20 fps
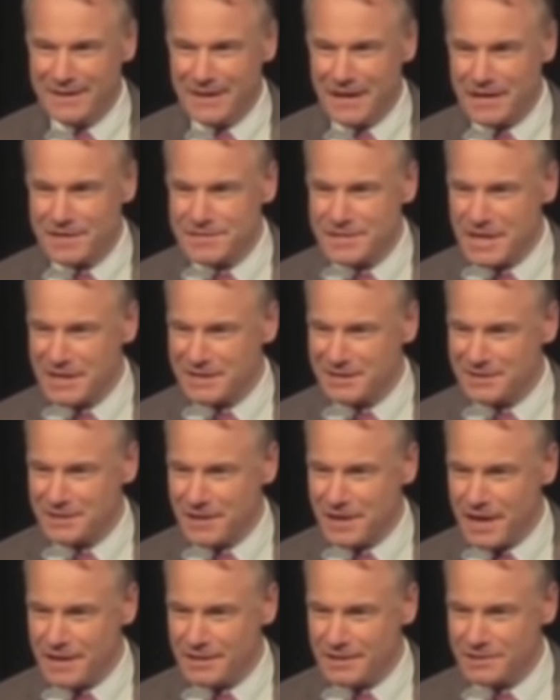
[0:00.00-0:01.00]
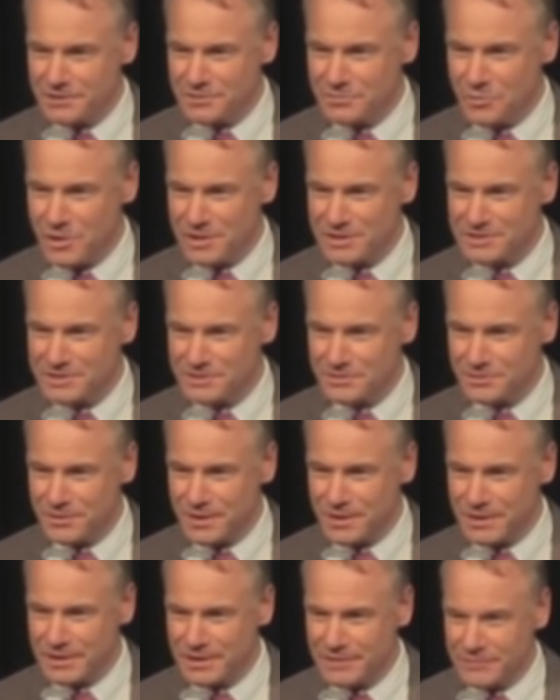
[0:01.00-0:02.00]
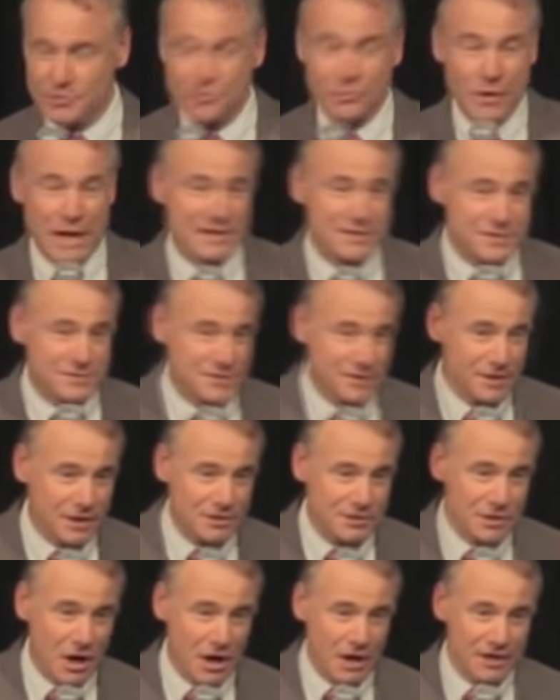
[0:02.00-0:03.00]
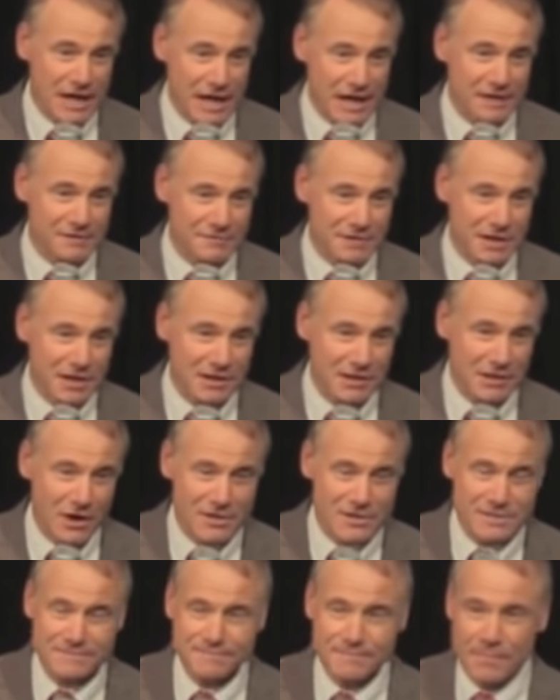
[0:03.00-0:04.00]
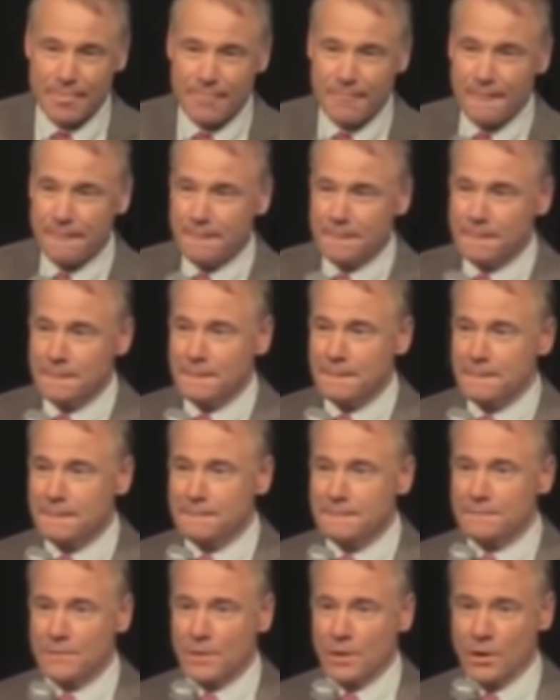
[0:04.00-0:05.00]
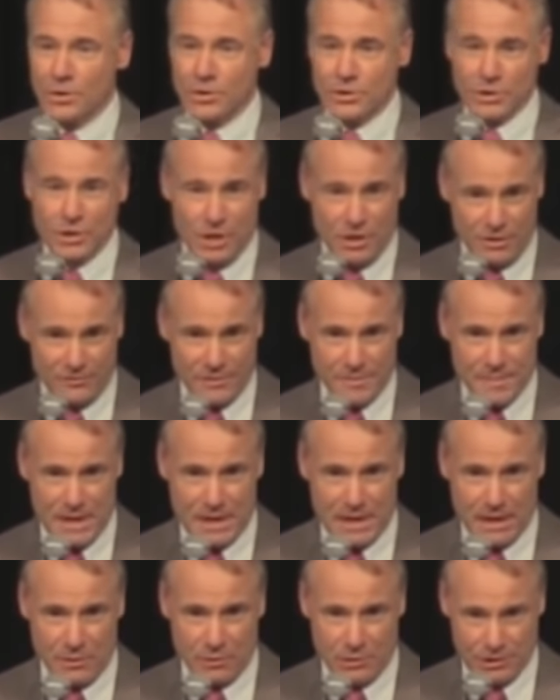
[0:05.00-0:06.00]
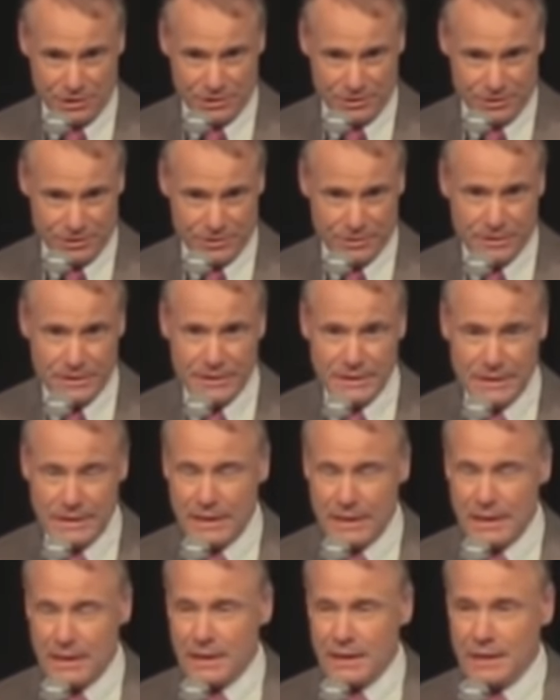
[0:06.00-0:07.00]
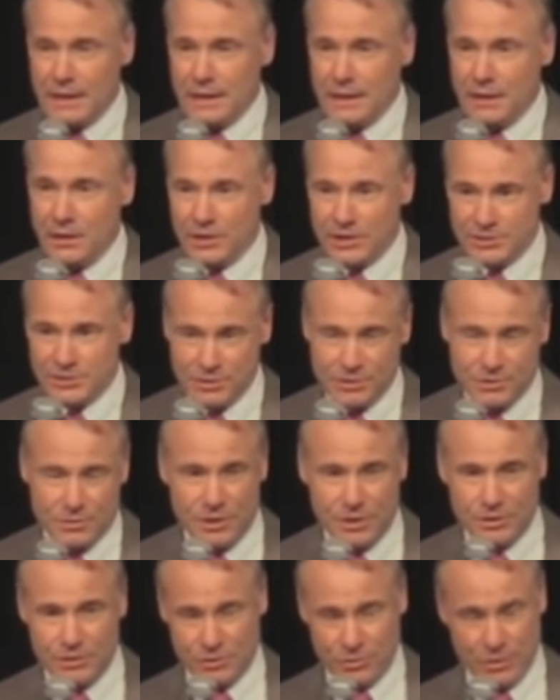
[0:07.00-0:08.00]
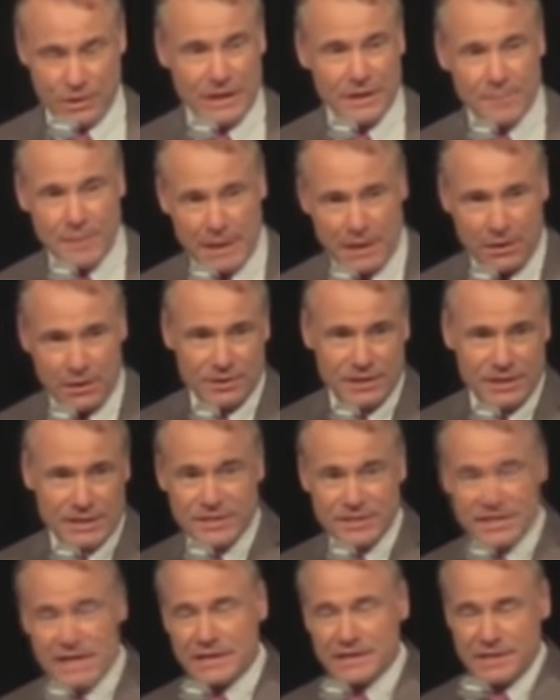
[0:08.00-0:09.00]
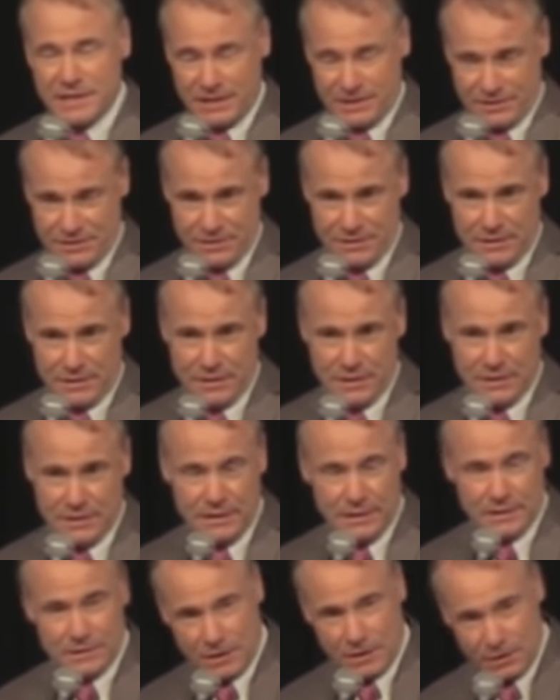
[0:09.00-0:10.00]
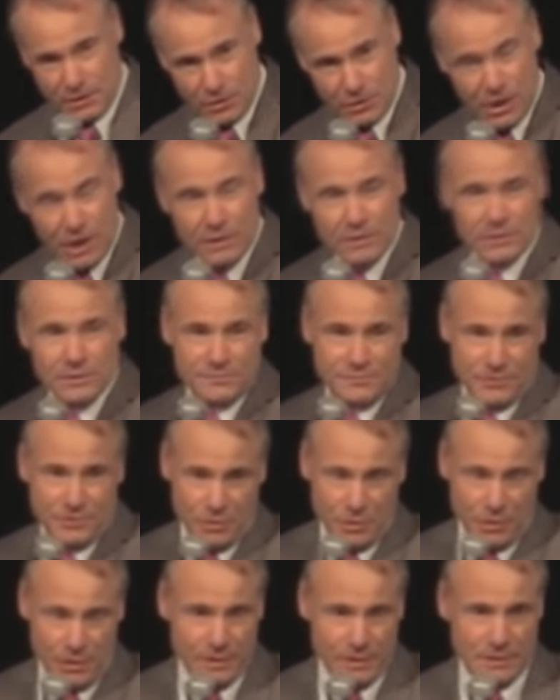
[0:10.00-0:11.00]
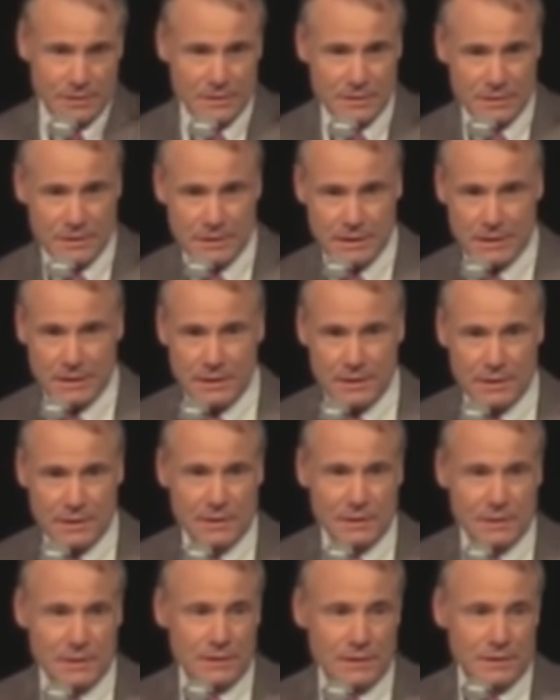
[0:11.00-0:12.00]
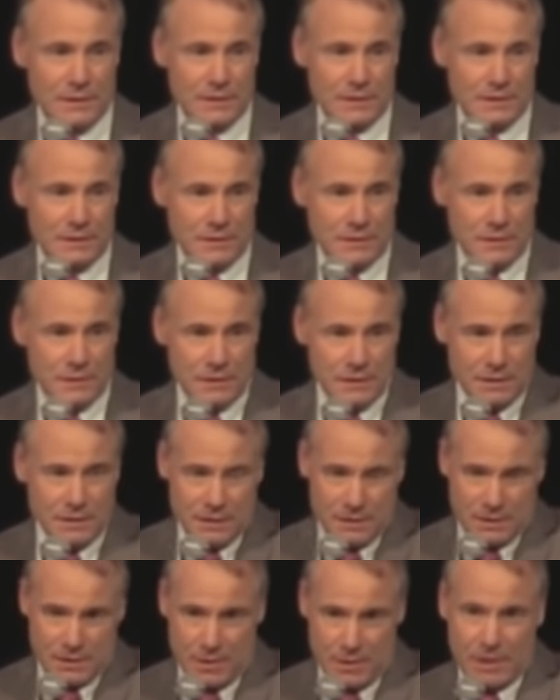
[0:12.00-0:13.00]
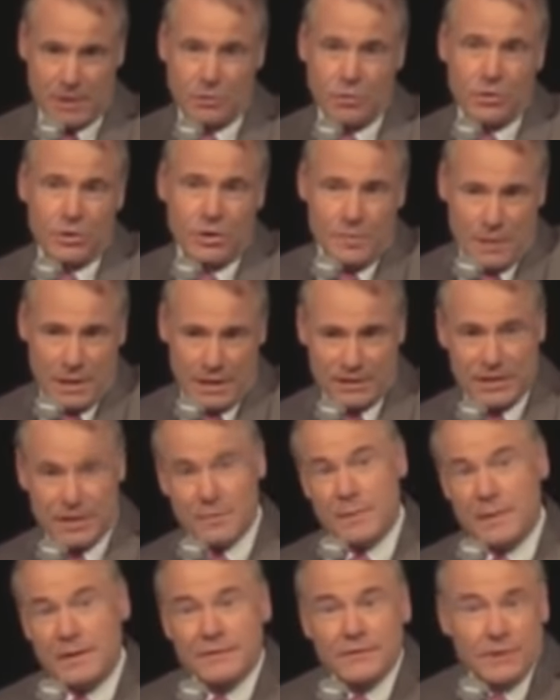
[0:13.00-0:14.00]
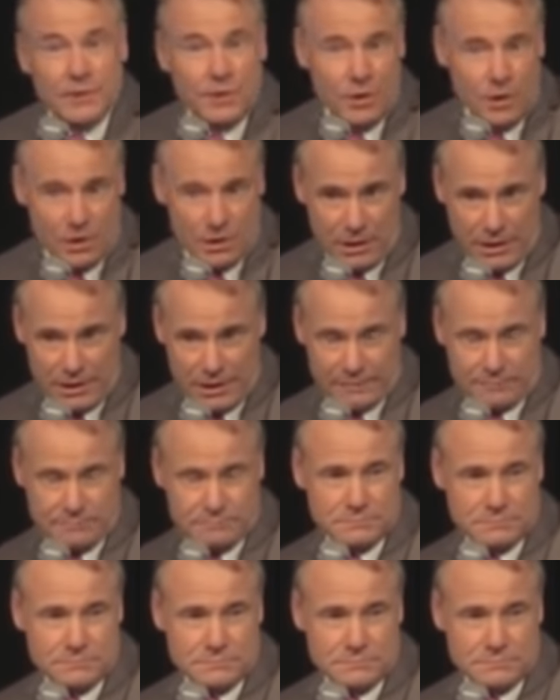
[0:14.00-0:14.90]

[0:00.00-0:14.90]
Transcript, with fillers: not exactly the guy that you'd want to uh, give you directions on a dark night if you got lost. oh, you got off the main highway, did you? Oh, here's what you want to do. You want to get back on, take a second exit. You're going to go under the freeway. I got about a quarter mile, I got a bit of a dog leg.